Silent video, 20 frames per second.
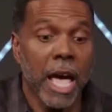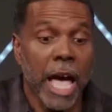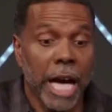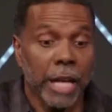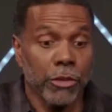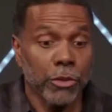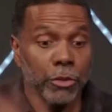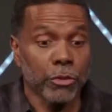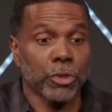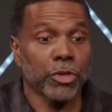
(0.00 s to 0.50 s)

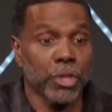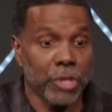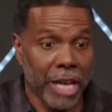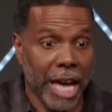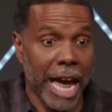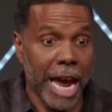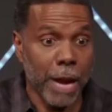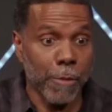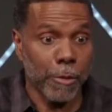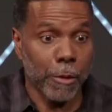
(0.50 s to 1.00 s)
And you
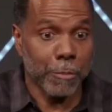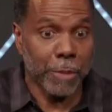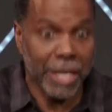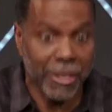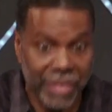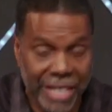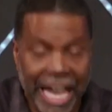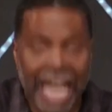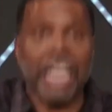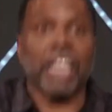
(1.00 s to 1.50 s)
see Abram
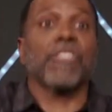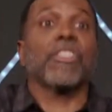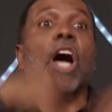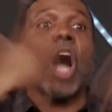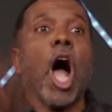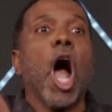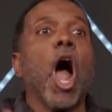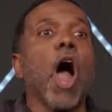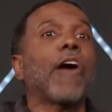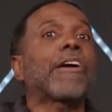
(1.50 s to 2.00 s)
giving out of the
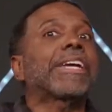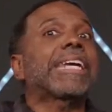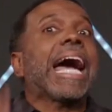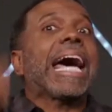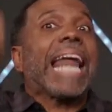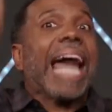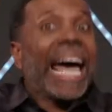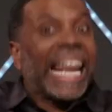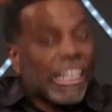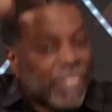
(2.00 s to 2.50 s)
heart,
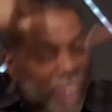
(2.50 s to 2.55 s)
not out